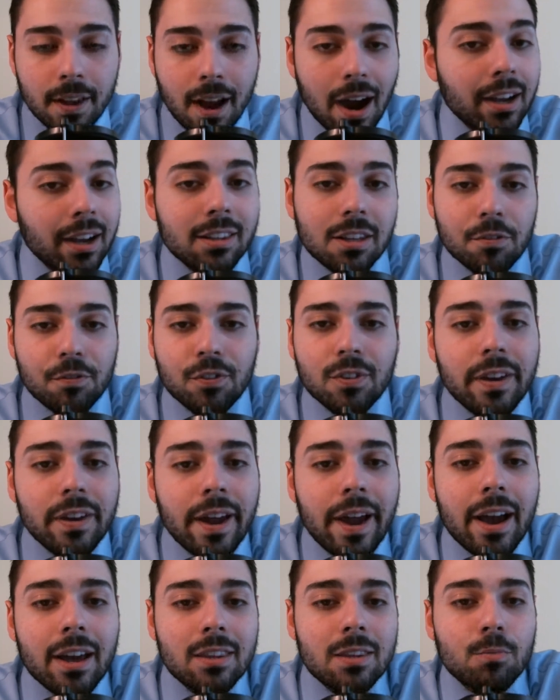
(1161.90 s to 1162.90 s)
I definitely
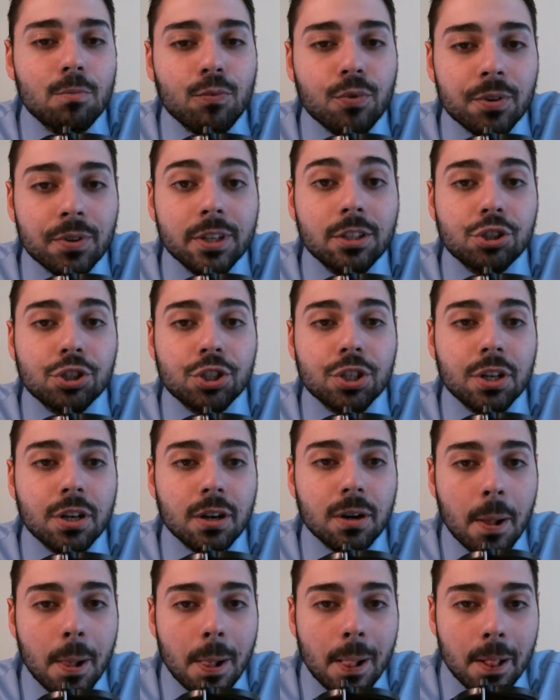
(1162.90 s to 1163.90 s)
had them for this
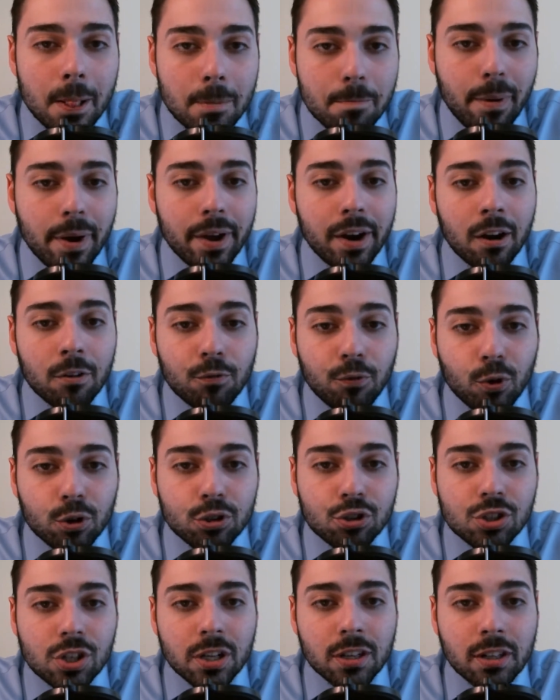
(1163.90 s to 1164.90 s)
year, but
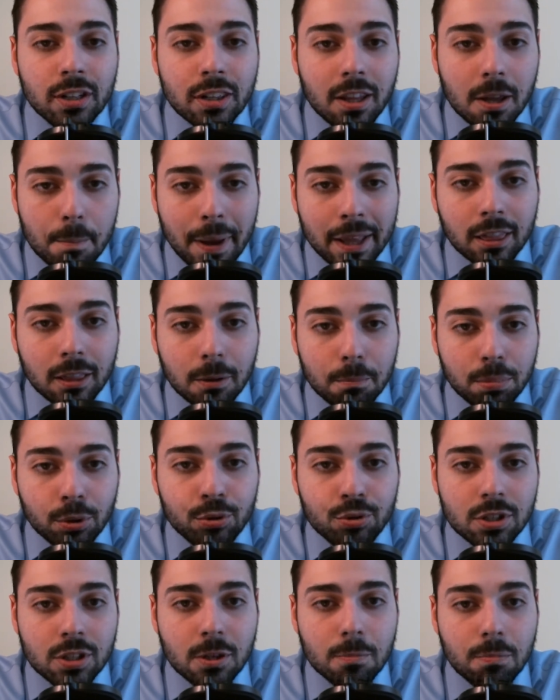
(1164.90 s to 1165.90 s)
unfortunately they met the
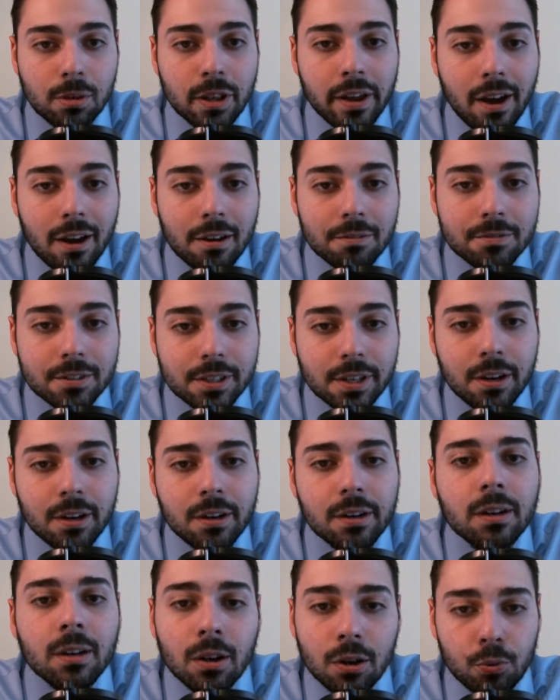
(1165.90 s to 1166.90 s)
Blues in the playoffs
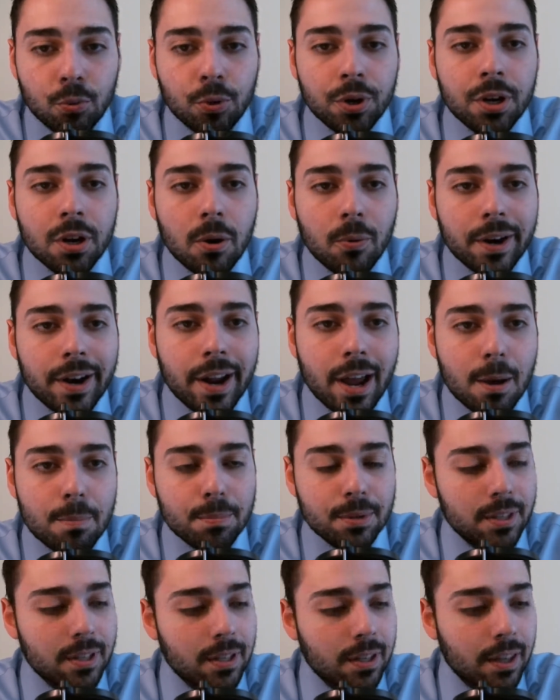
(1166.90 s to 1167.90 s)
and we know what
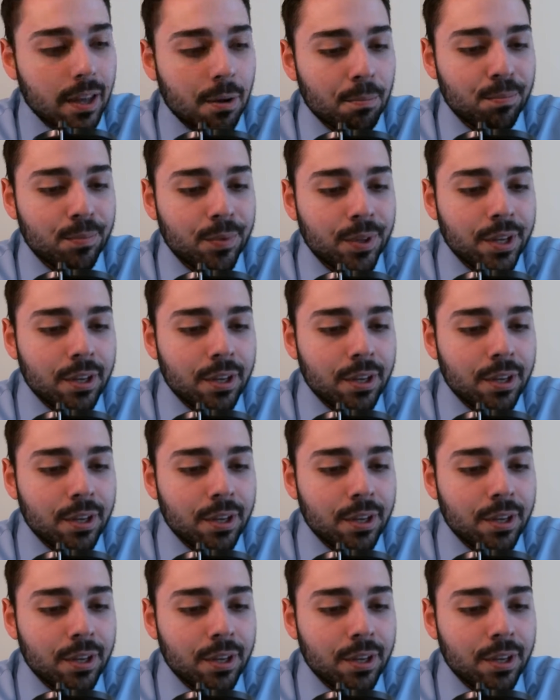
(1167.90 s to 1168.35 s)
happened to them.